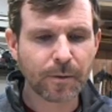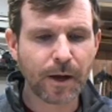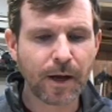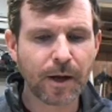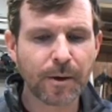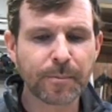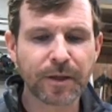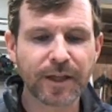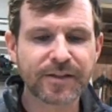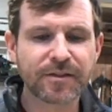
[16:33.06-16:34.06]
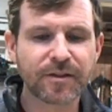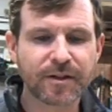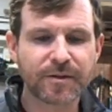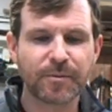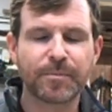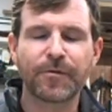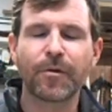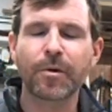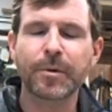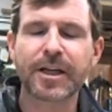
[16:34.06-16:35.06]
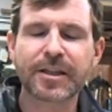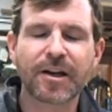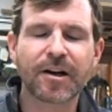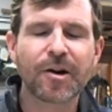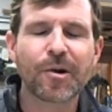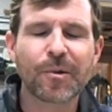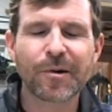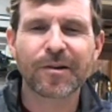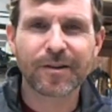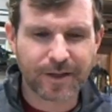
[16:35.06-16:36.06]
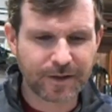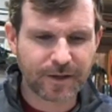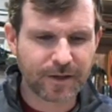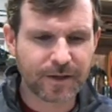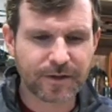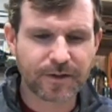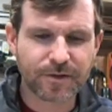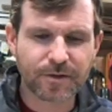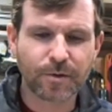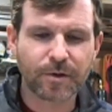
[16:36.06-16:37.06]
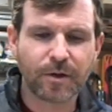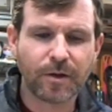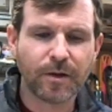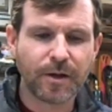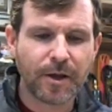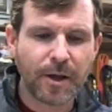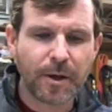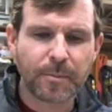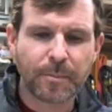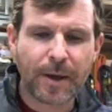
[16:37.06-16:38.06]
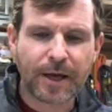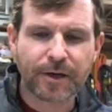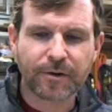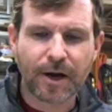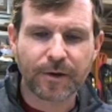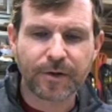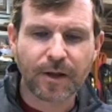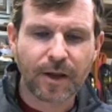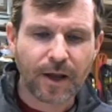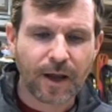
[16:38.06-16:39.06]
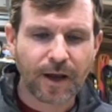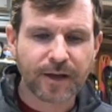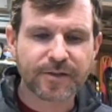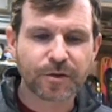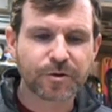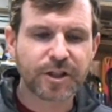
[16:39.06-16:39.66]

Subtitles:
But let's look, before we get there, we're going to look at the historical background. So the